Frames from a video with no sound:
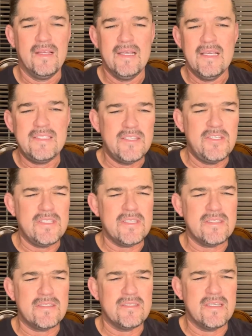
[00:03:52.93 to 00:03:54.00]
You see,
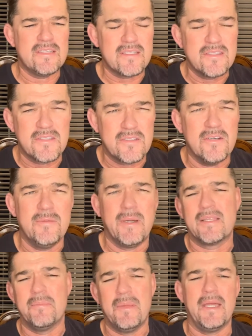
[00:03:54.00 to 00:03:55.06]
Jesus is concerned
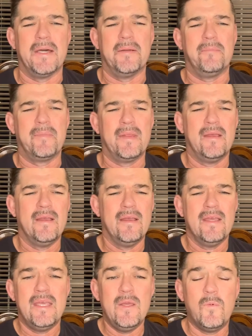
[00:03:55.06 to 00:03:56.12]
about the man.
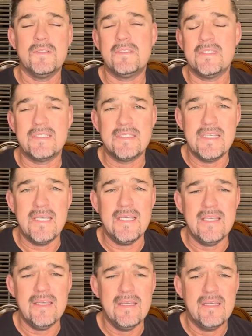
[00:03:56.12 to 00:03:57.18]
He wants to
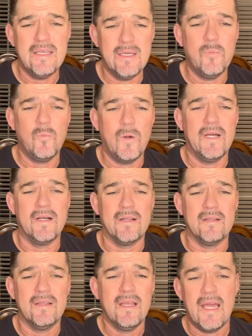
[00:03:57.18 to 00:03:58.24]
see him
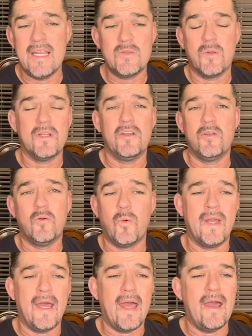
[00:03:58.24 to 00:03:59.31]
well, and he's willing to do
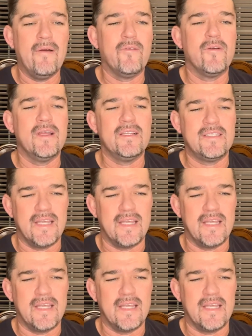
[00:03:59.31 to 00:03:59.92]
whatever it